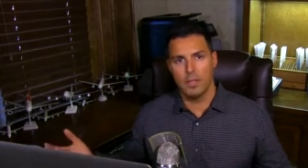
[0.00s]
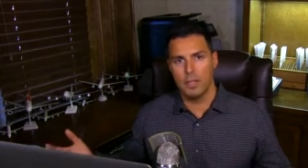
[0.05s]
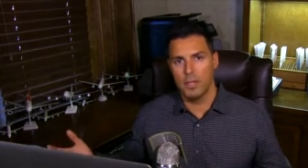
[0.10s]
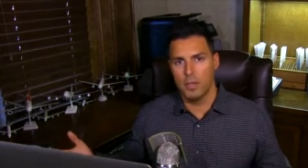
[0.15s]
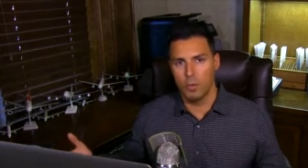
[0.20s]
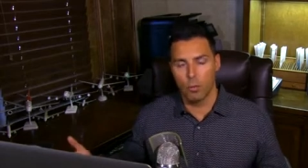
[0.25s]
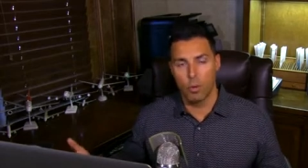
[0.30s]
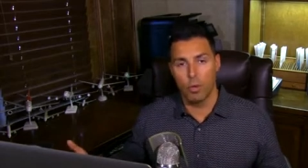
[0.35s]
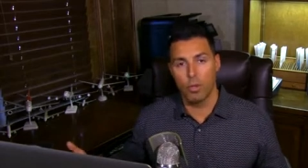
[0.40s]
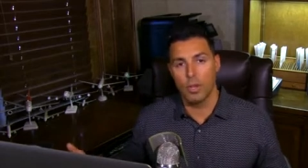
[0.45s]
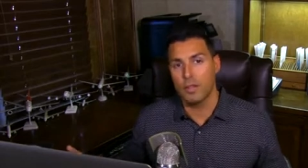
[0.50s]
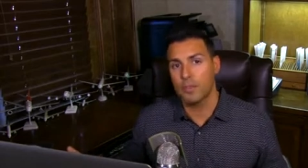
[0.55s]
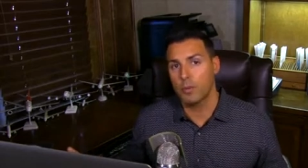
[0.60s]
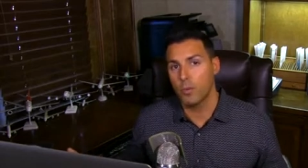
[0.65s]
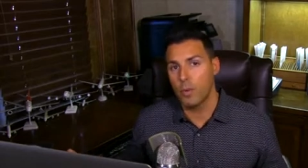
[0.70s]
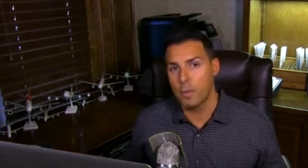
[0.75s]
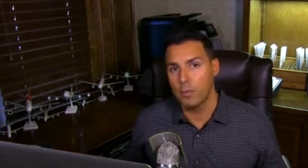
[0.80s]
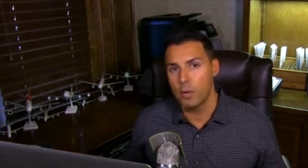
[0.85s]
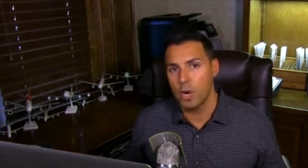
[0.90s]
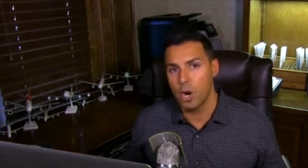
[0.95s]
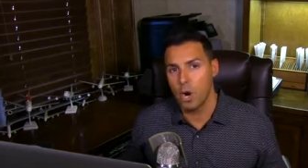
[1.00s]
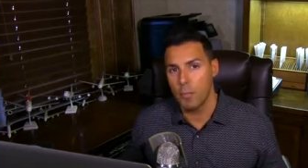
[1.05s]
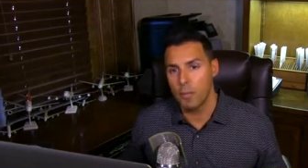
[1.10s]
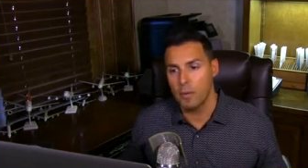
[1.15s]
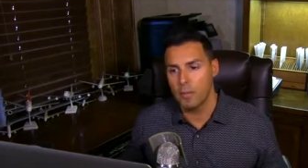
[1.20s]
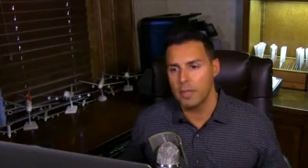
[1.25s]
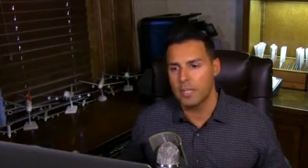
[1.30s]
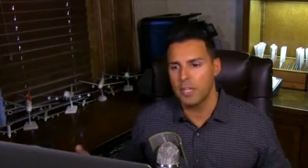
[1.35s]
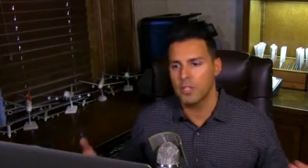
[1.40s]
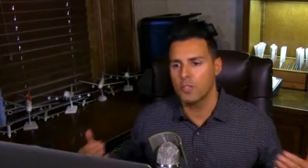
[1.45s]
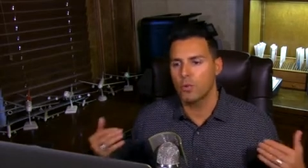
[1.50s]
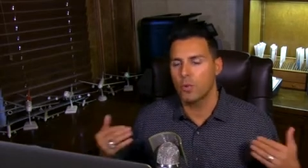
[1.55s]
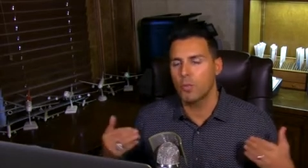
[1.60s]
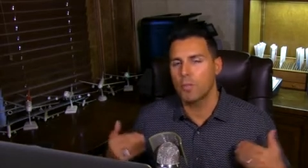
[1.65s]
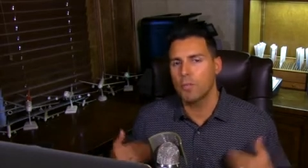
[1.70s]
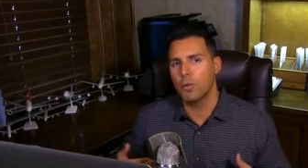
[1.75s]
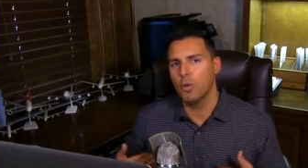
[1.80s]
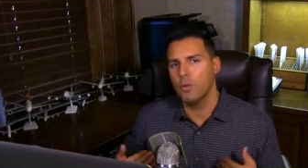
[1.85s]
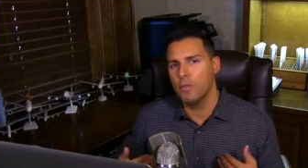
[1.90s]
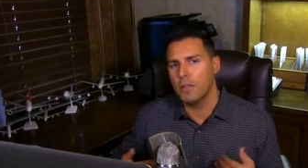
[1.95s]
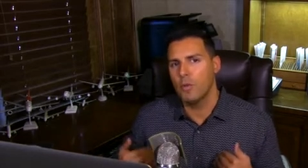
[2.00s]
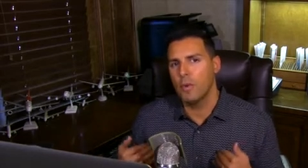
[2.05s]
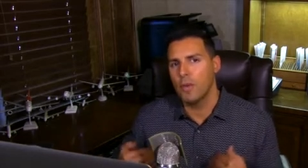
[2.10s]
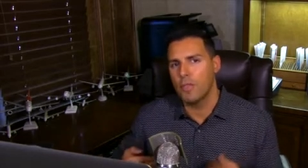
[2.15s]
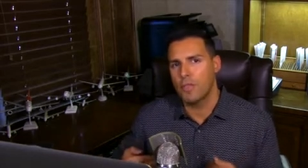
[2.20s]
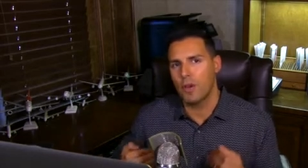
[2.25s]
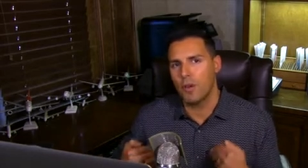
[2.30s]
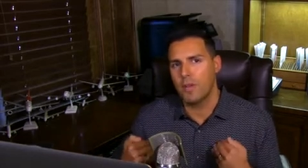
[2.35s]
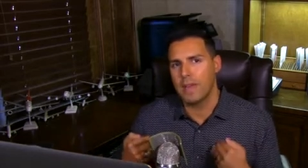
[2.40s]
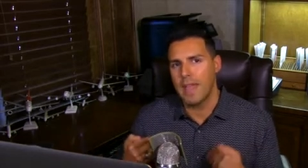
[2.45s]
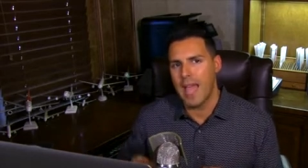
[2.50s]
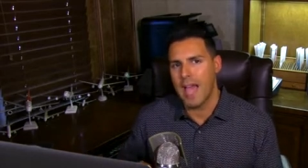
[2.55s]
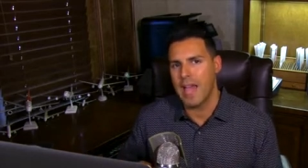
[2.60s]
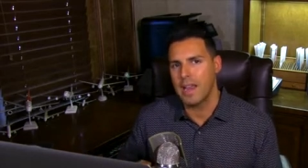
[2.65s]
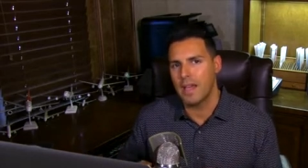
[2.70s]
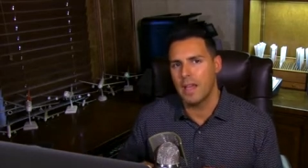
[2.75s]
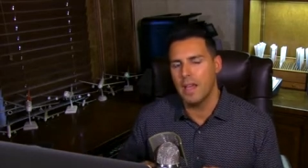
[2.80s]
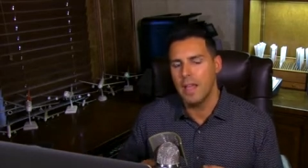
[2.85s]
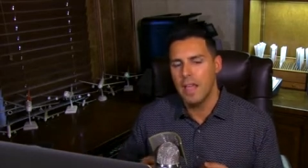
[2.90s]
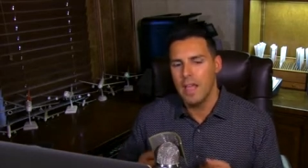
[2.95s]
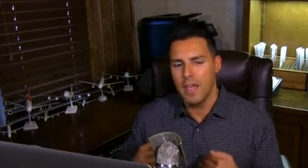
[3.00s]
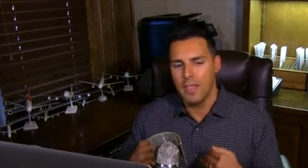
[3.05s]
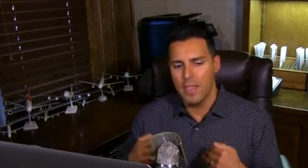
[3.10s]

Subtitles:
rolling out the red carpet, because we're proving with our data